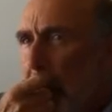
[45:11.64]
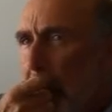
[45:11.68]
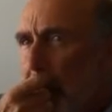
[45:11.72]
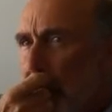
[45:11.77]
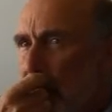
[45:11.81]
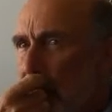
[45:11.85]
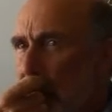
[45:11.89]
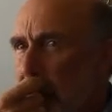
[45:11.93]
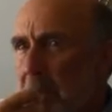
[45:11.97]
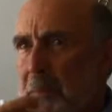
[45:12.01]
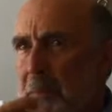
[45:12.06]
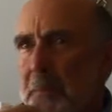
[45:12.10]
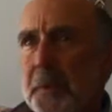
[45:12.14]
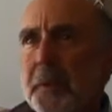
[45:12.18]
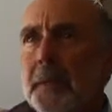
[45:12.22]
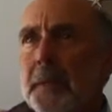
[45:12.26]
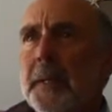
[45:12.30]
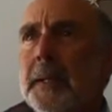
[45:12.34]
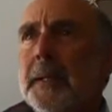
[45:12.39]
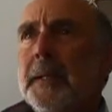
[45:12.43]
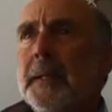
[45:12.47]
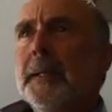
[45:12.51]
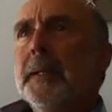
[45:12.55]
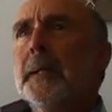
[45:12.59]
answers, but
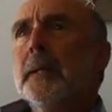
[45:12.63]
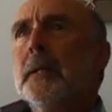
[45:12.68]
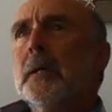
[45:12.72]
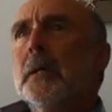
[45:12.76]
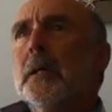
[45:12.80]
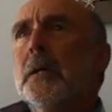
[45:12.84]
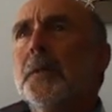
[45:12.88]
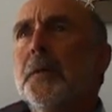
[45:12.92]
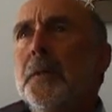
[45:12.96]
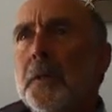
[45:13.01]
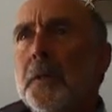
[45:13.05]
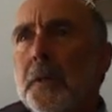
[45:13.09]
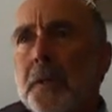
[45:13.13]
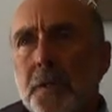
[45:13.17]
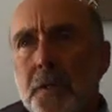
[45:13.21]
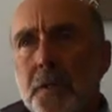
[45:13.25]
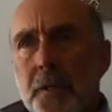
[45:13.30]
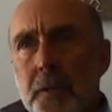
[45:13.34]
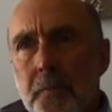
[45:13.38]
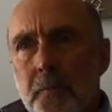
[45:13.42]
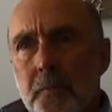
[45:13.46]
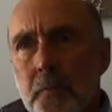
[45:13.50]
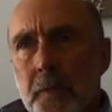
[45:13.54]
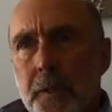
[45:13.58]
I think in
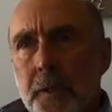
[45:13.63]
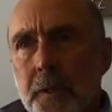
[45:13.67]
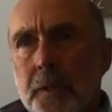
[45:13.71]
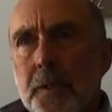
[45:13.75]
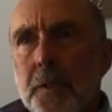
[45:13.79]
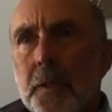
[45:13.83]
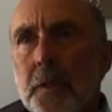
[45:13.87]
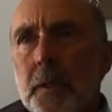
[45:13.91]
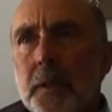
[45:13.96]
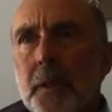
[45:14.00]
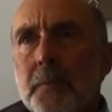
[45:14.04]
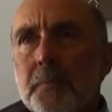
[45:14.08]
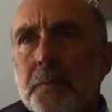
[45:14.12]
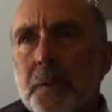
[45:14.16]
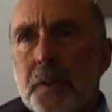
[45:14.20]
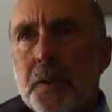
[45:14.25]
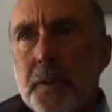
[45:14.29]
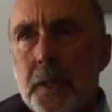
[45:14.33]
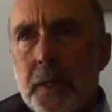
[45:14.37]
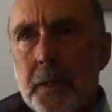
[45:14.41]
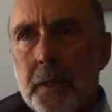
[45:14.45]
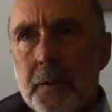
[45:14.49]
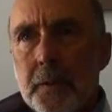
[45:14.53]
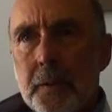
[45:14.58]
some ways it comes
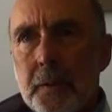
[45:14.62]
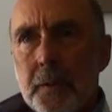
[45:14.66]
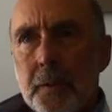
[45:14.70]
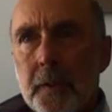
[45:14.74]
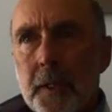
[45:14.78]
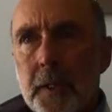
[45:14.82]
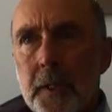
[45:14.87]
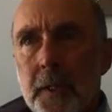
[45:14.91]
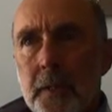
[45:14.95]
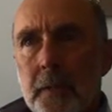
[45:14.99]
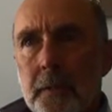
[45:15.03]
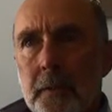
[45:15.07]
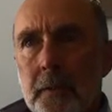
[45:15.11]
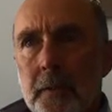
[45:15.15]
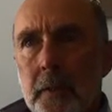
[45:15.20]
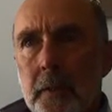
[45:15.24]
down to that